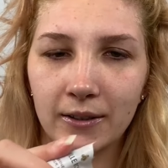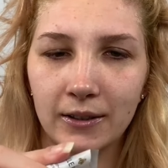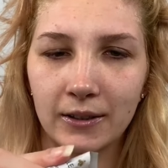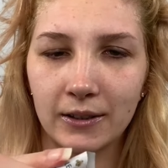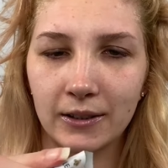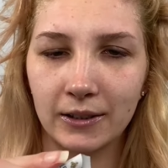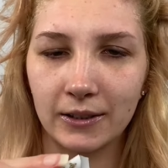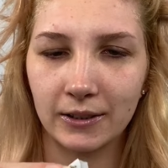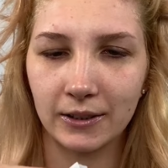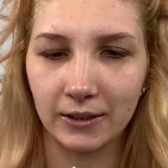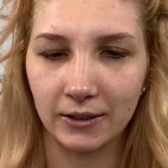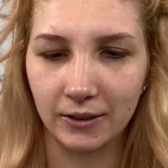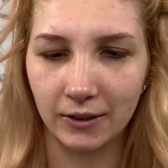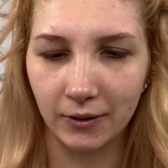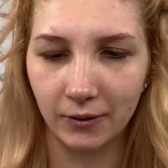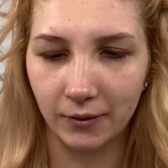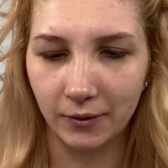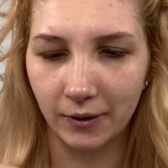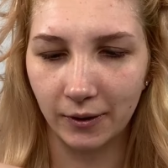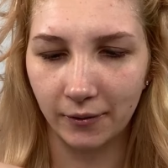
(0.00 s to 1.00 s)
This is
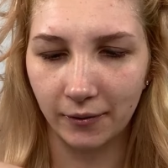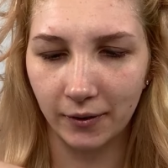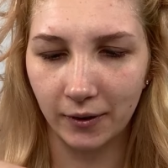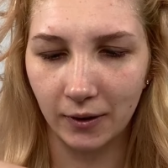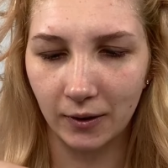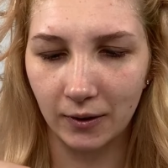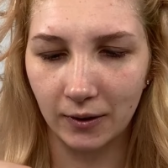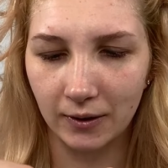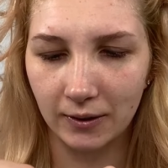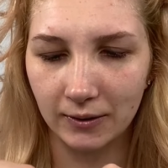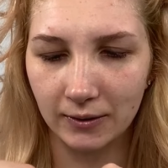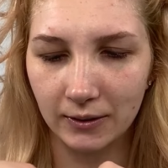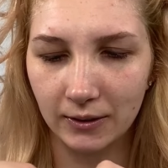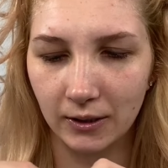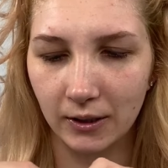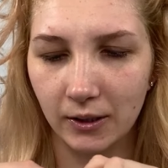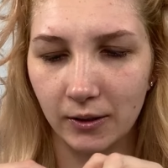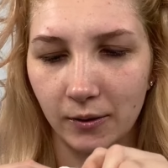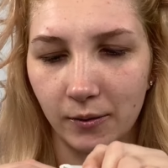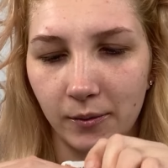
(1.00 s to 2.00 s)
so difficult.
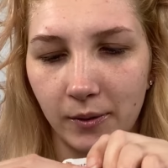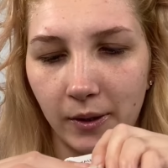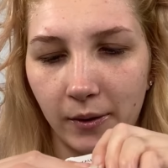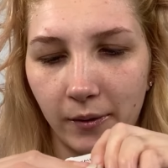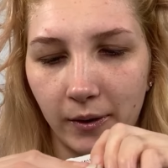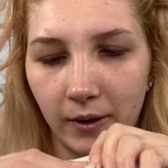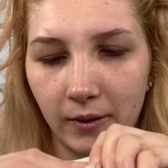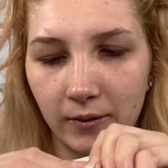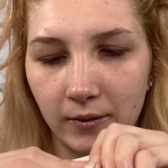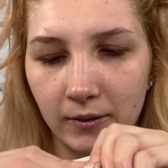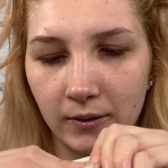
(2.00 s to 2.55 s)
Oh, there we go.